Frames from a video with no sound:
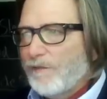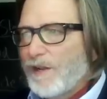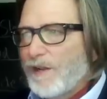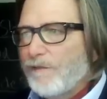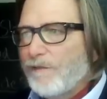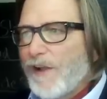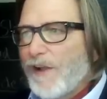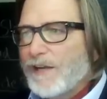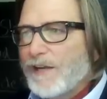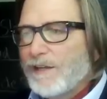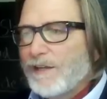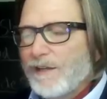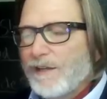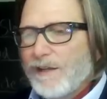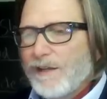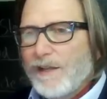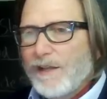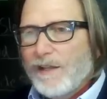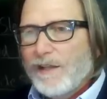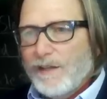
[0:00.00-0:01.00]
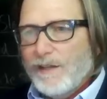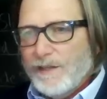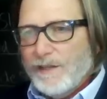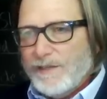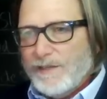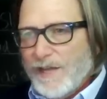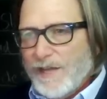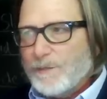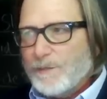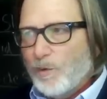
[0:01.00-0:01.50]
And in fact, his
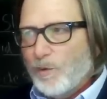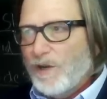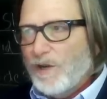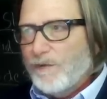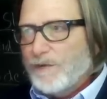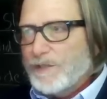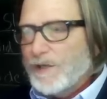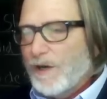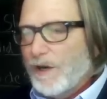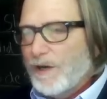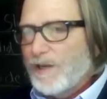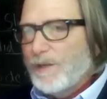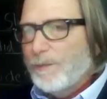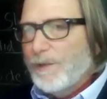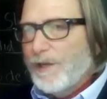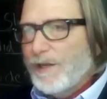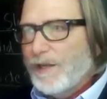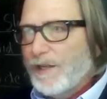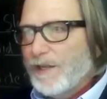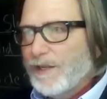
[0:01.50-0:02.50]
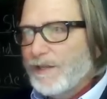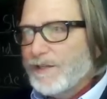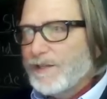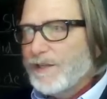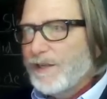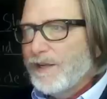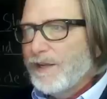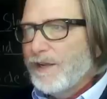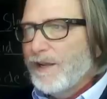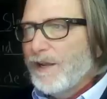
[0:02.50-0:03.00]
next point of his argument is
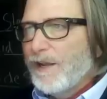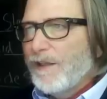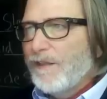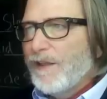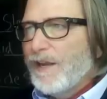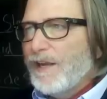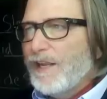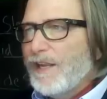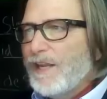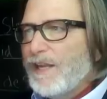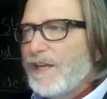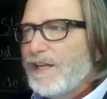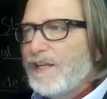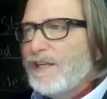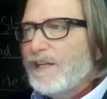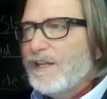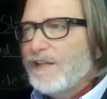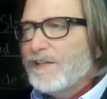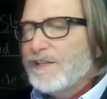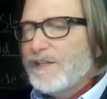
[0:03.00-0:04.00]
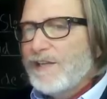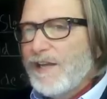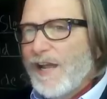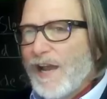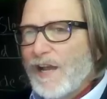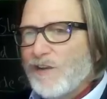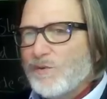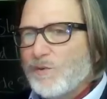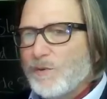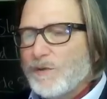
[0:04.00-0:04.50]
that Indians'
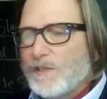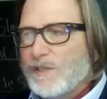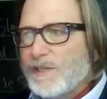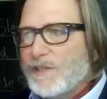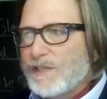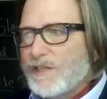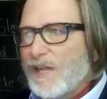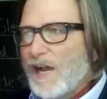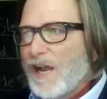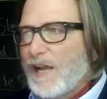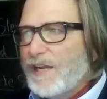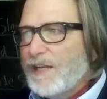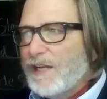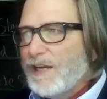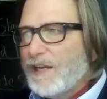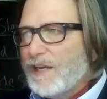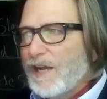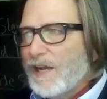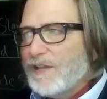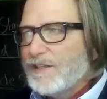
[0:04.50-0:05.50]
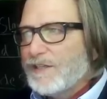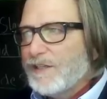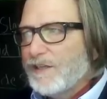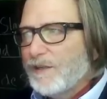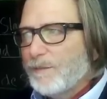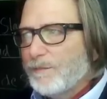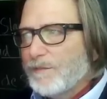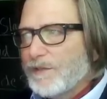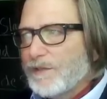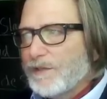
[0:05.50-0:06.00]
natural society and
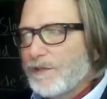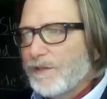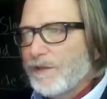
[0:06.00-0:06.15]
customs,